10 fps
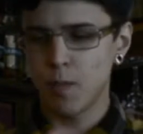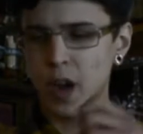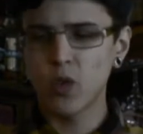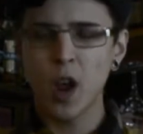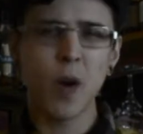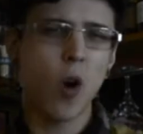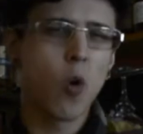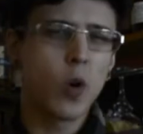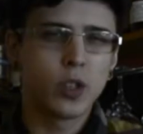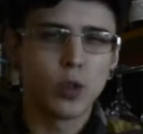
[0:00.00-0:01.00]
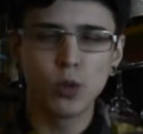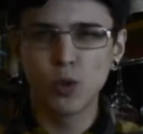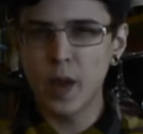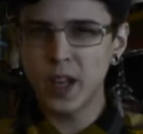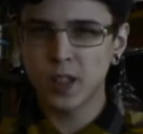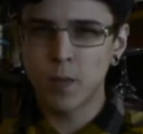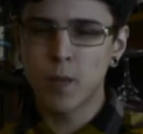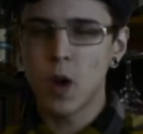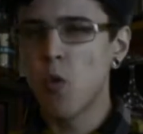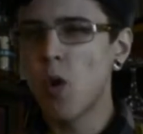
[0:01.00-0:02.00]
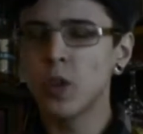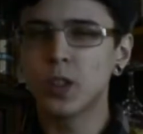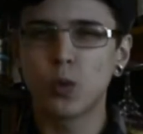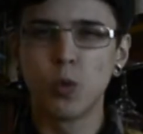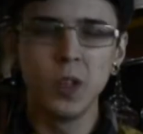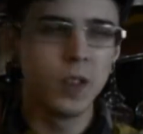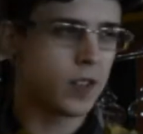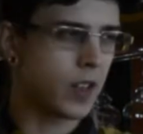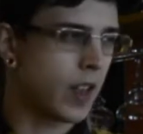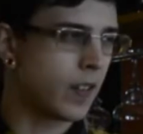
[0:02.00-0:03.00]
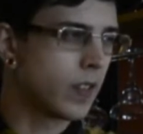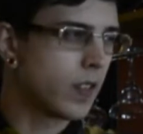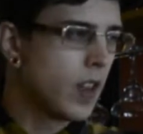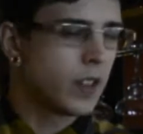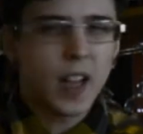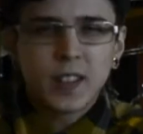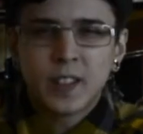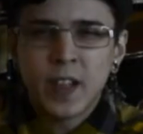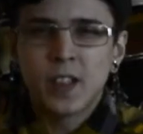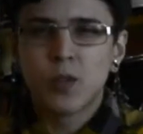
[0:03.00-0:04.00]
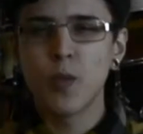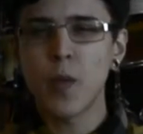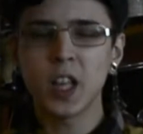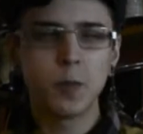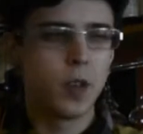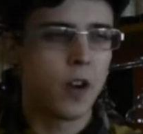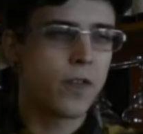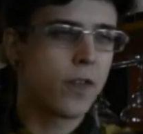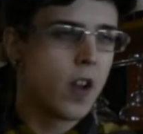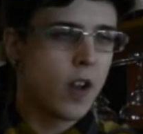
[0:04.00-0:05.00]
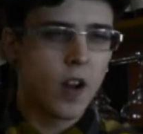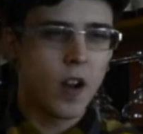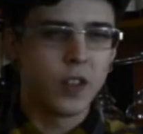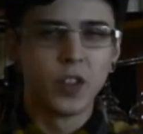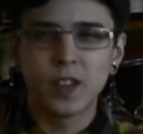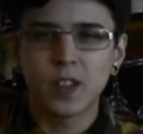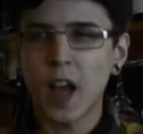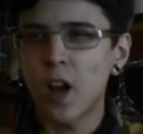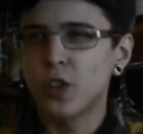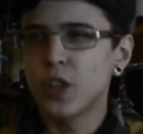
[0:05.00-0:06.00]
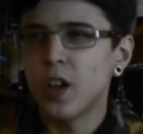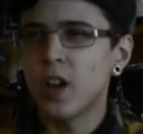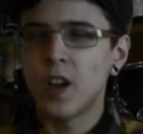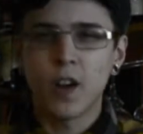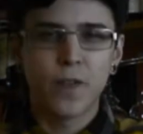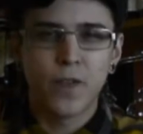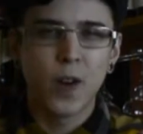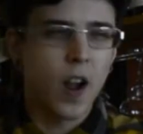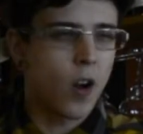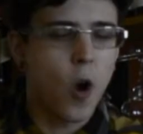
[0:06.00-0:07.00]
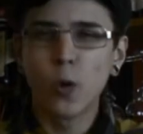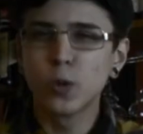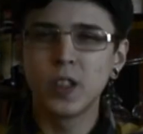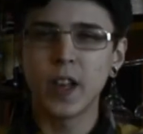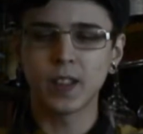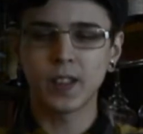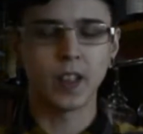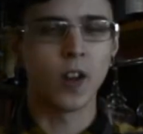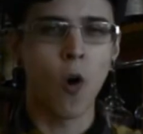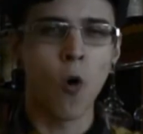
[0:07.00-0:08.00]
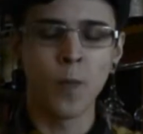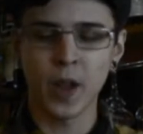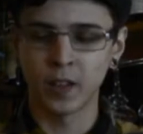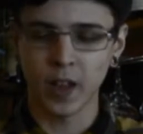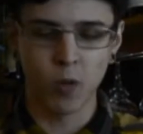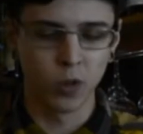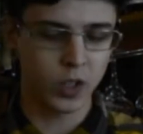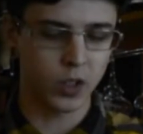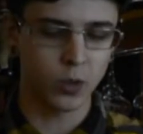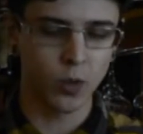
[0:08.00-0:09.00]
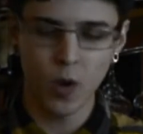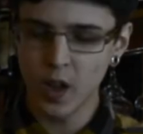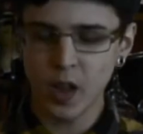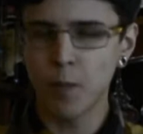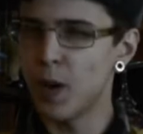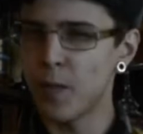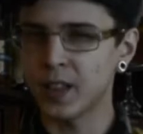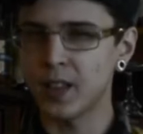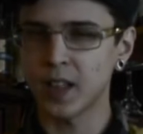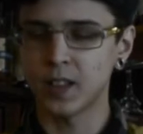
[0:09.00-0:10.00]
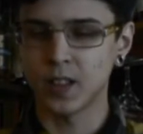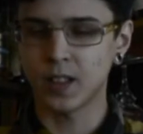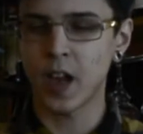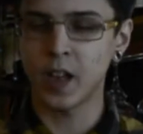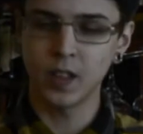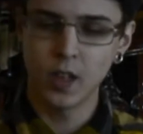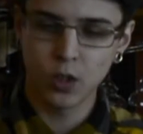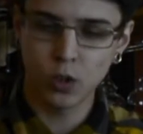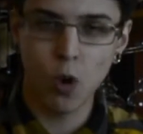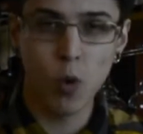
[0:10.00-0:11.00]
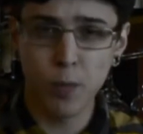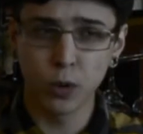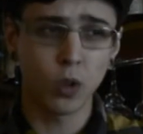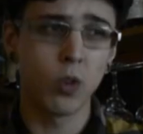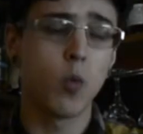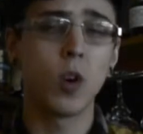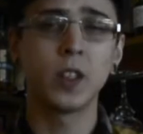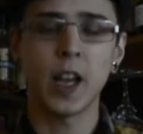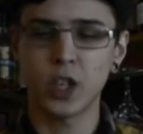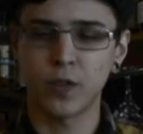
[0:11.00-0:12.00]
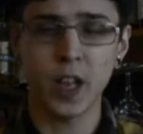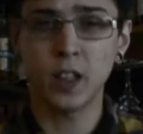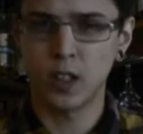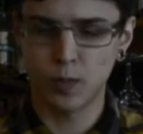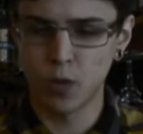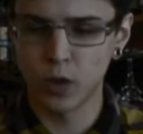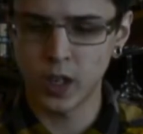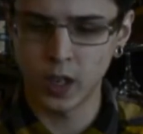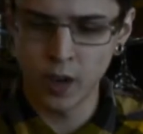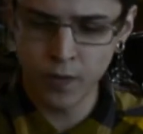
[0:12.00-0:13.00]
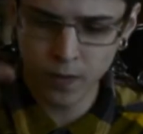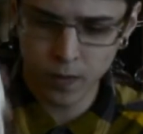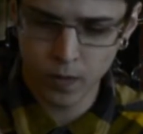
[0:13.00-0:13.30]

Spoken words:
My grandma always used to make some walnut sweets, and that taste reminds me of nostalgia, of coziness and home, and I wanted to implement that inside. So we put only 1 dash of that, it's more than enough.